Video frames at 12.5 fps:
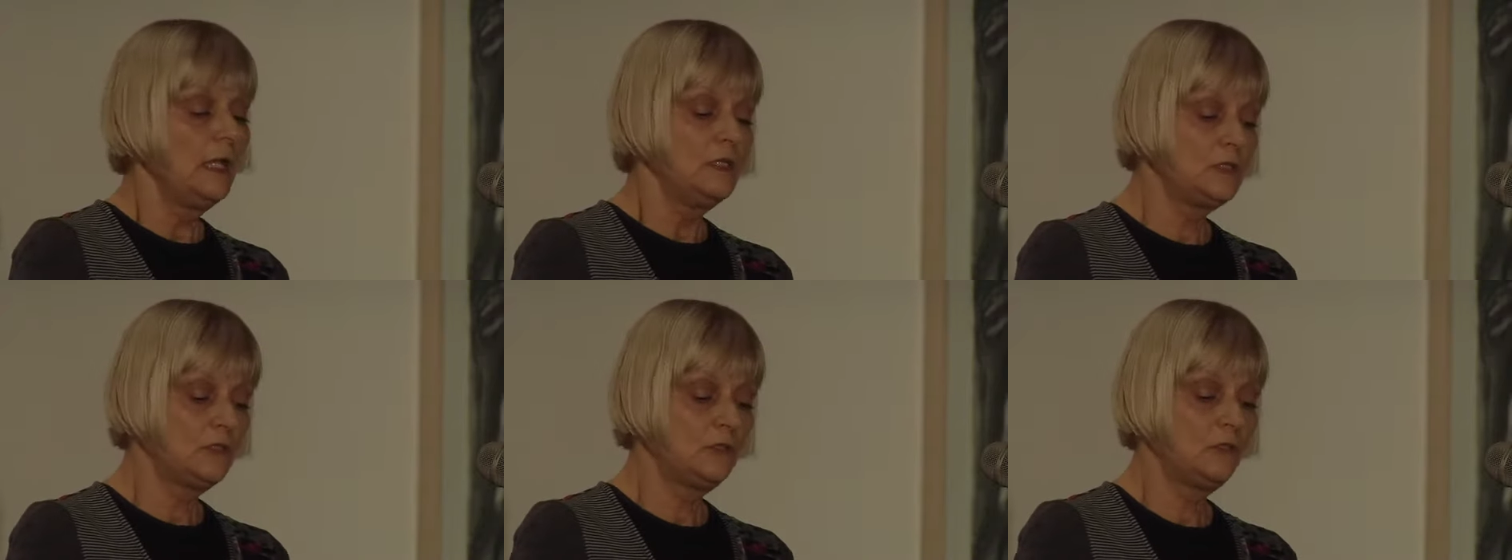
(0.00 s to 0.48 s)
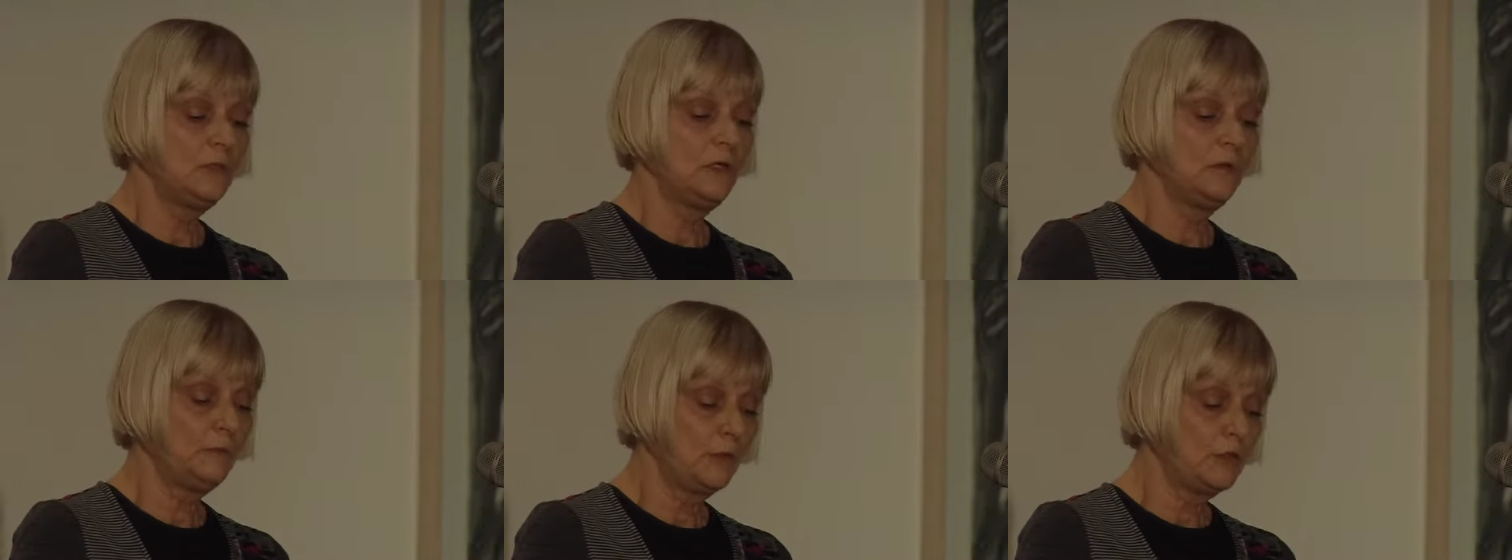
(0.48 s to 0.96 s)
to
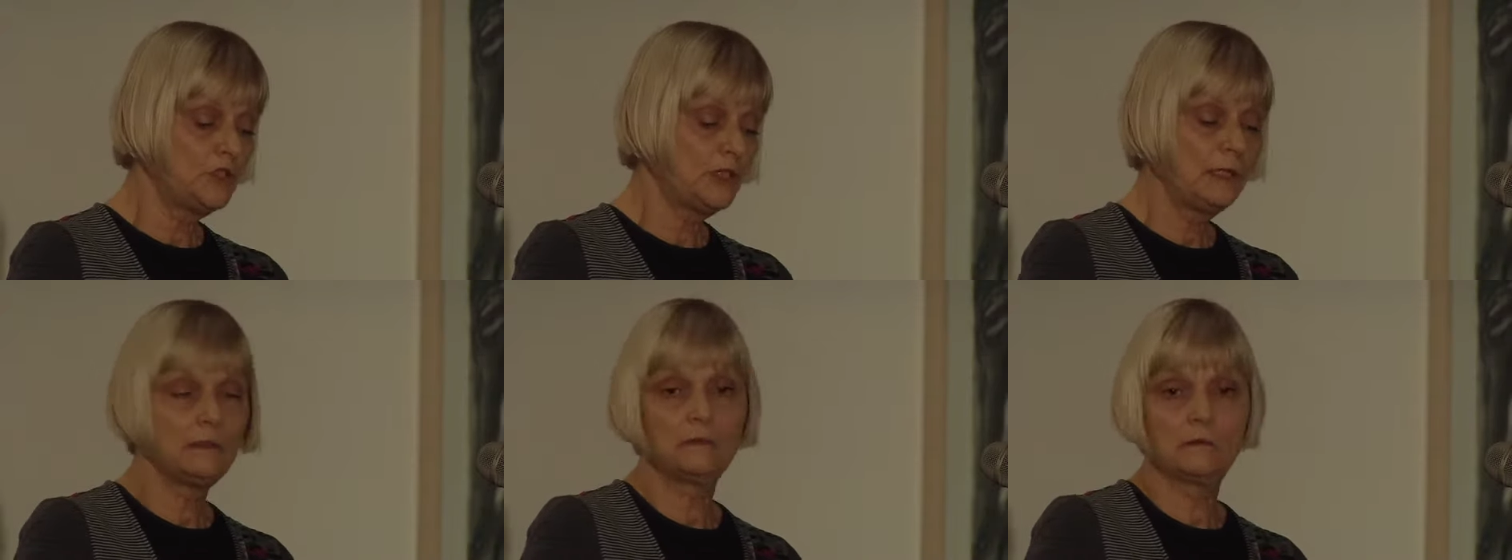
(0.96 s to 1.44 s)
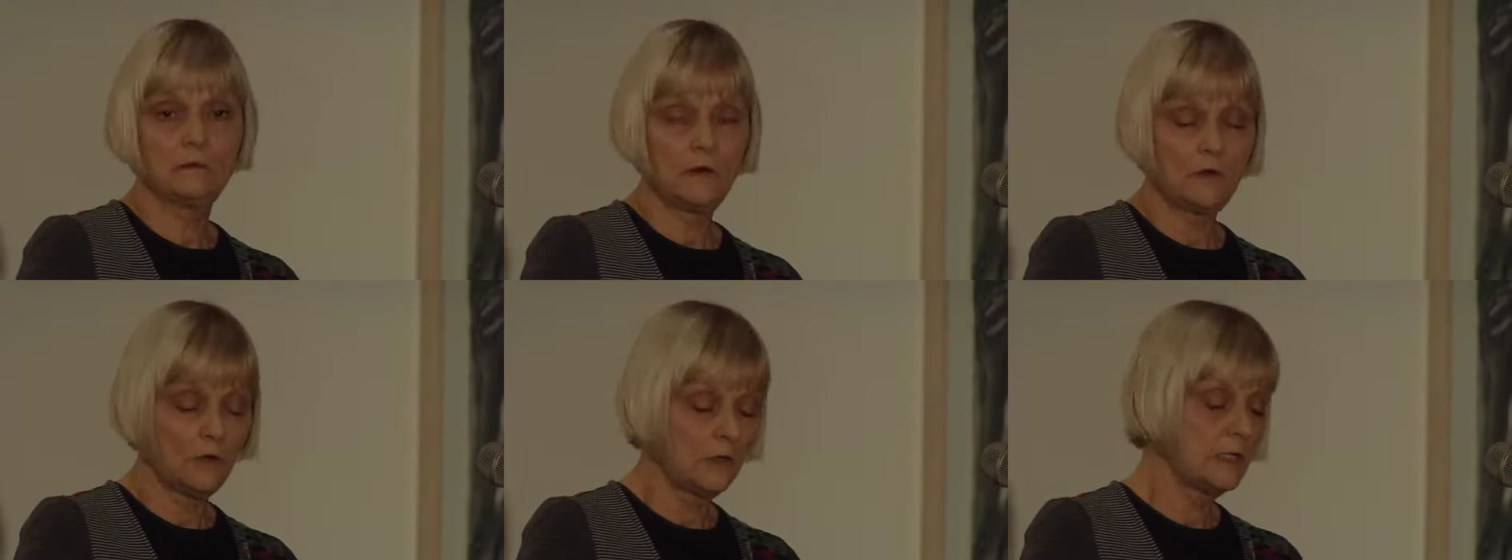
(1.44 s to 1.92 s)
emerging
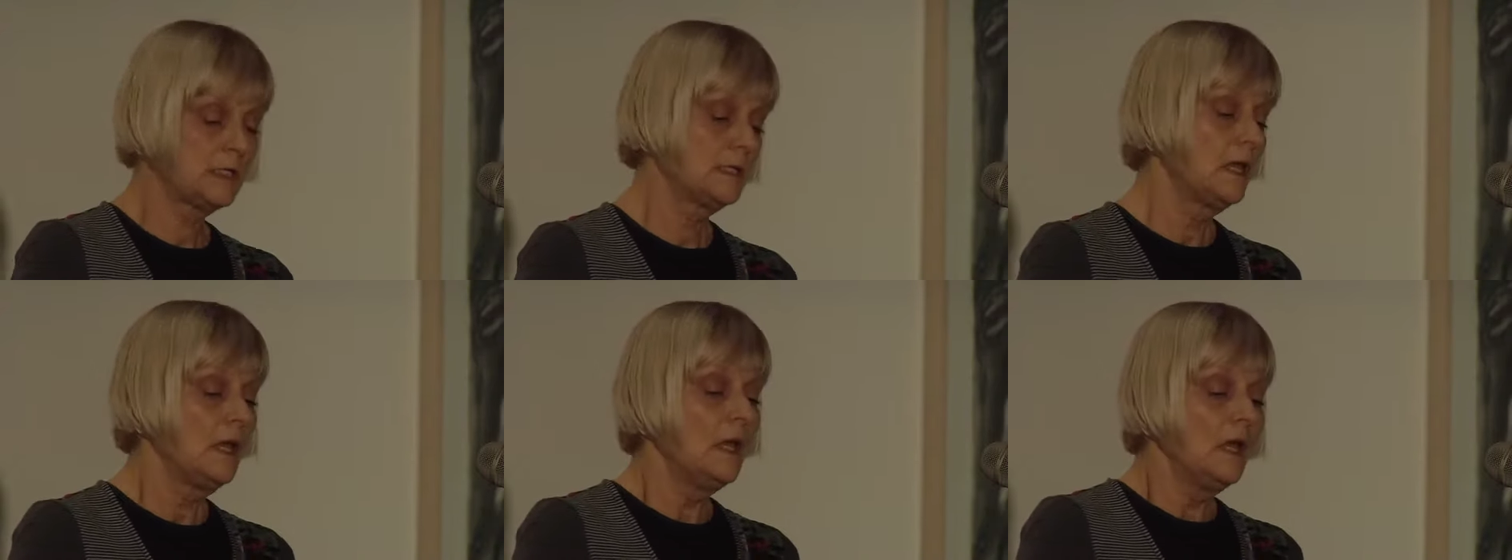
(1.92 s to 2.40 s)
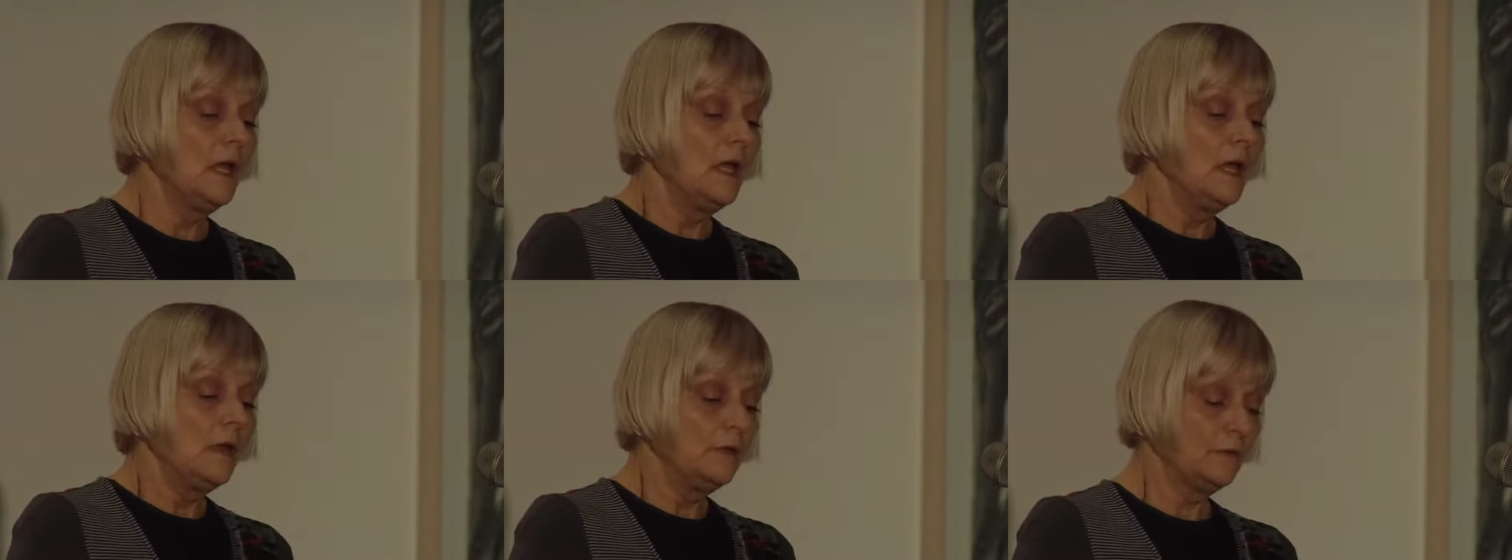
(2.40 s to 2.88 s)
artists
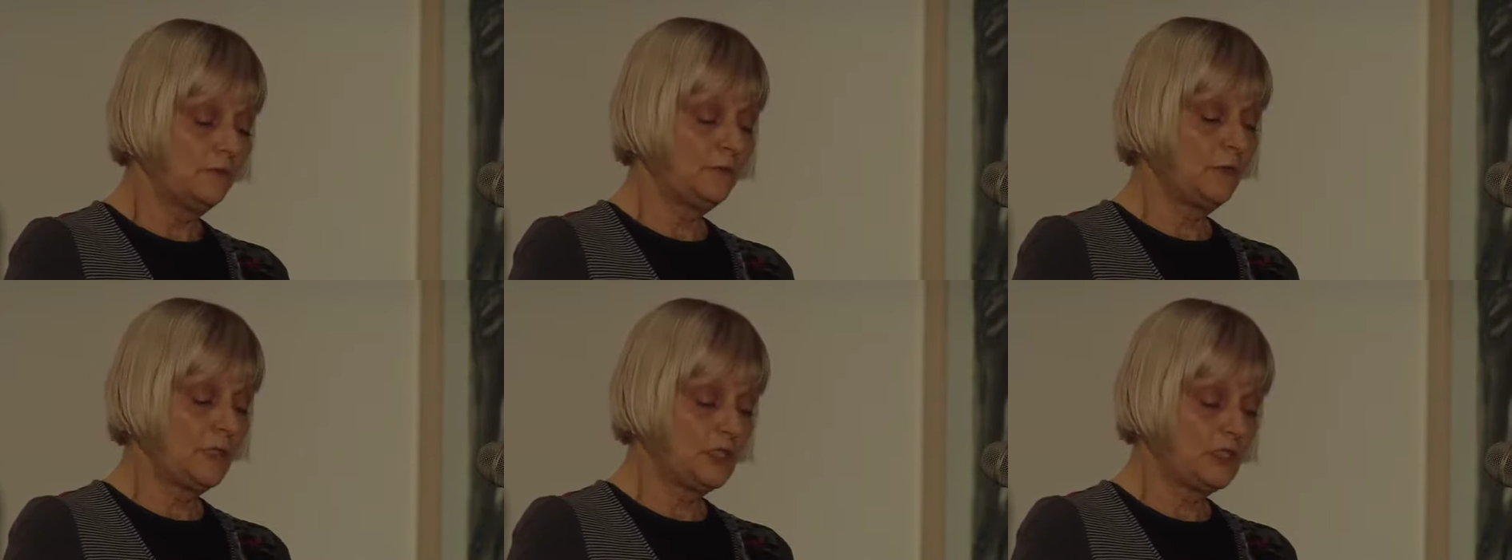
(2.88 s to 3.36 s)
for the